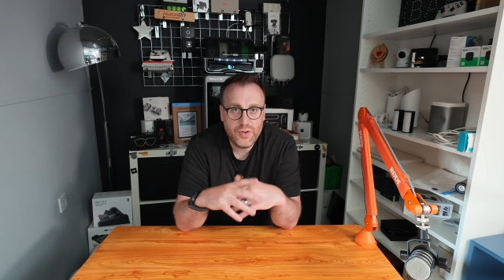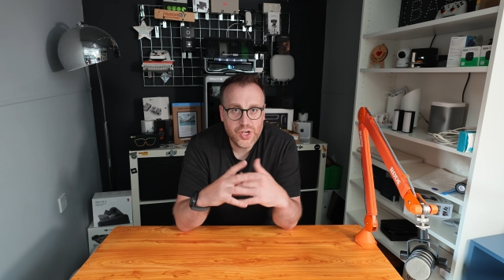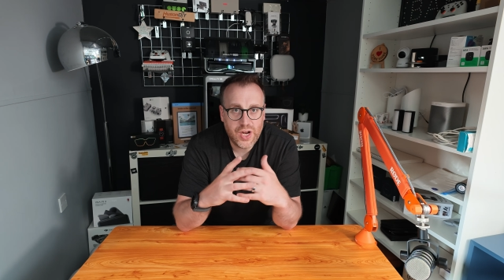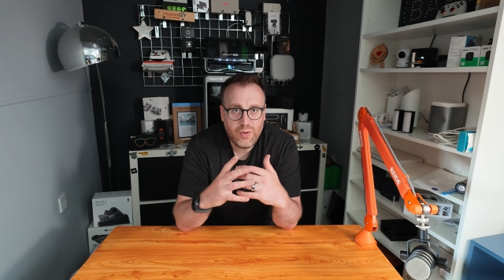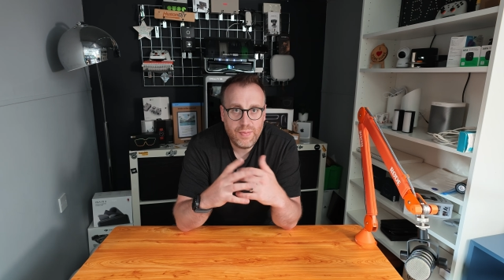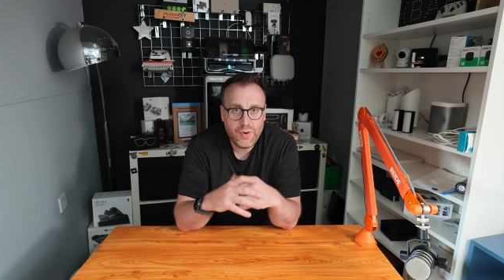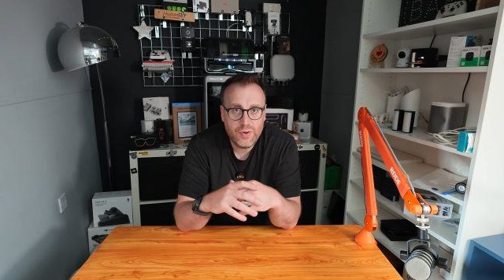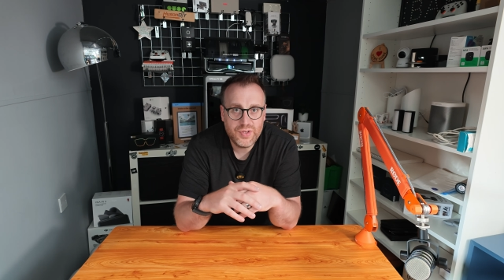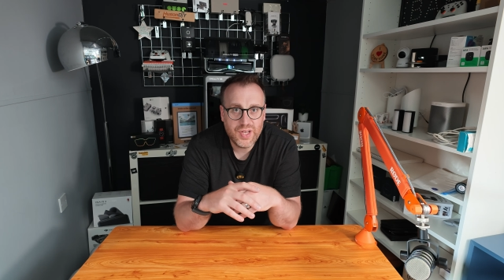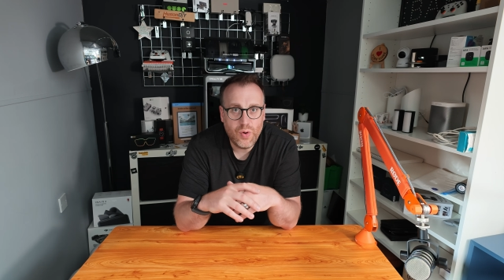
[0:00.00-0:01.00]
The Jackery
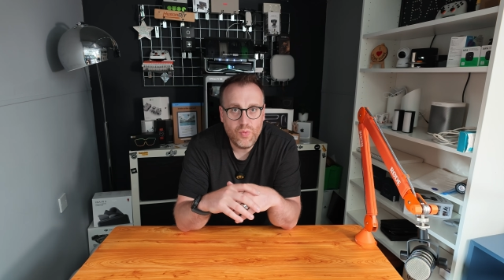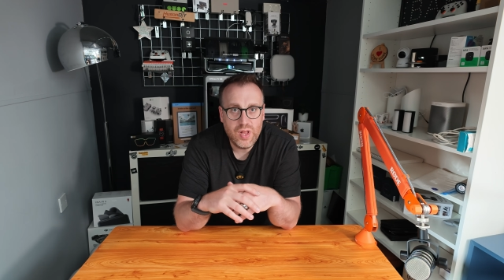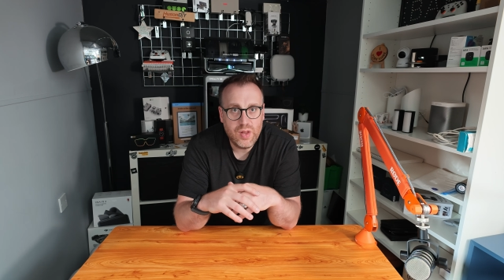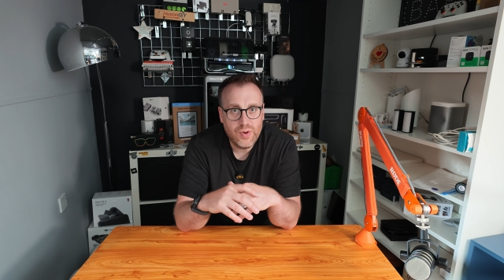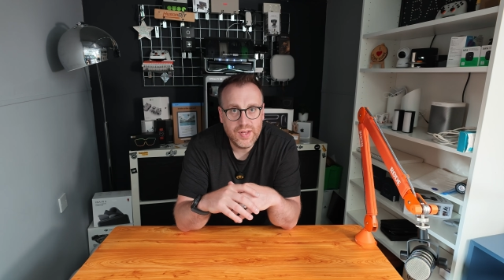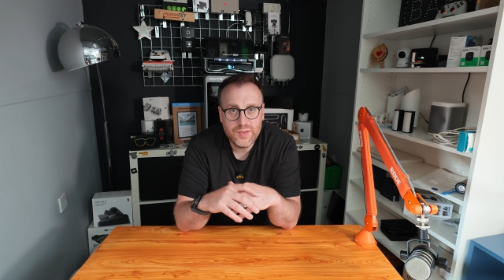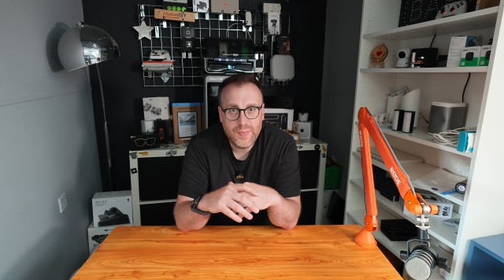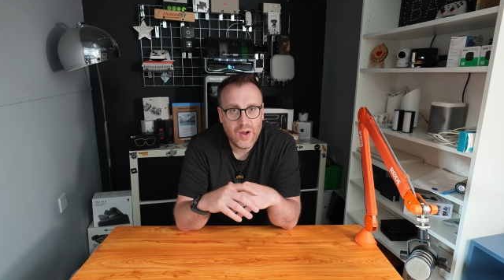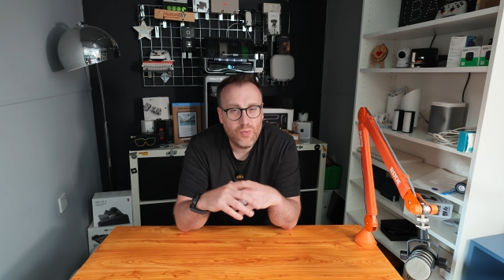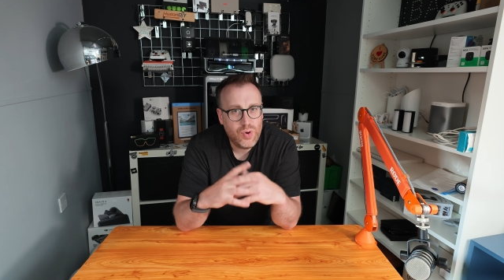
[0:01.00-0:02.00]
products are really, really
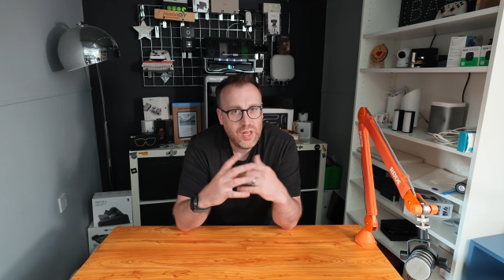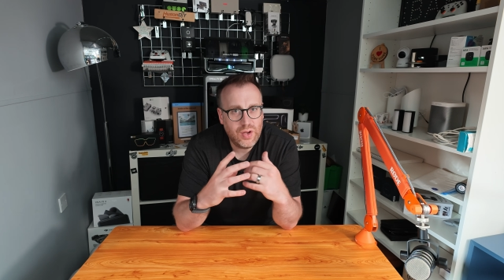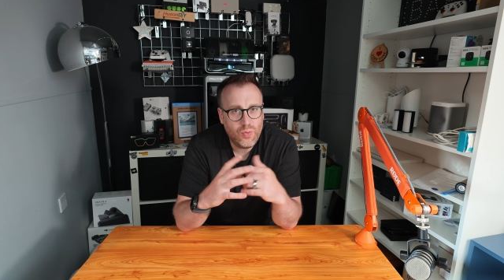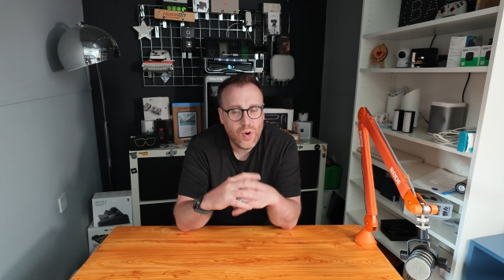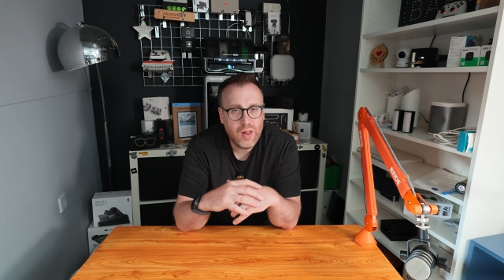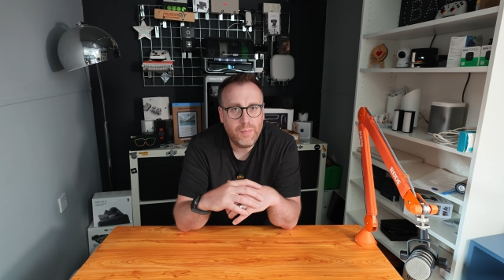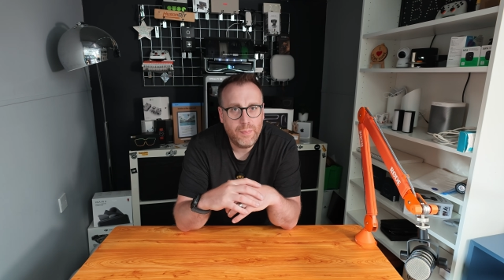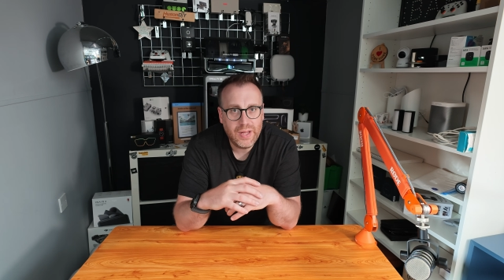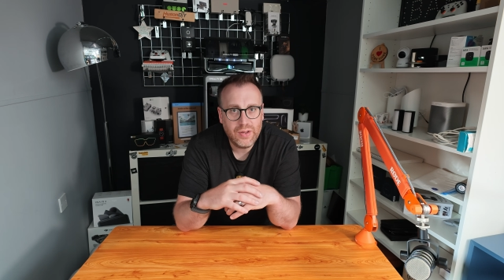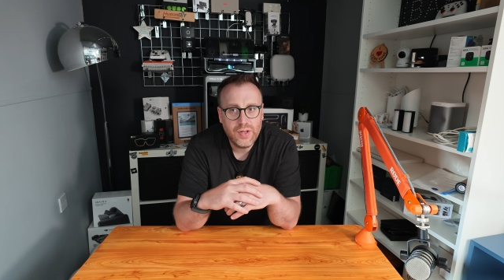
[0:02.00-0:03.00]
smart, really well
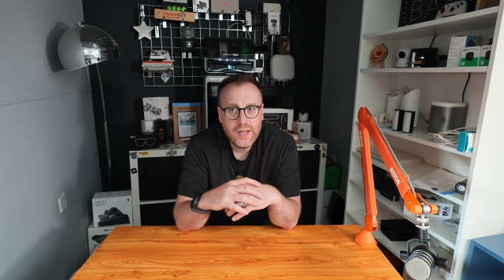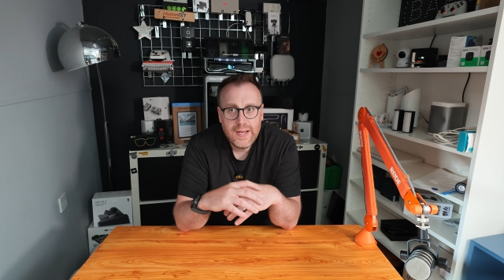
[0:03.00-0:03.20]
built,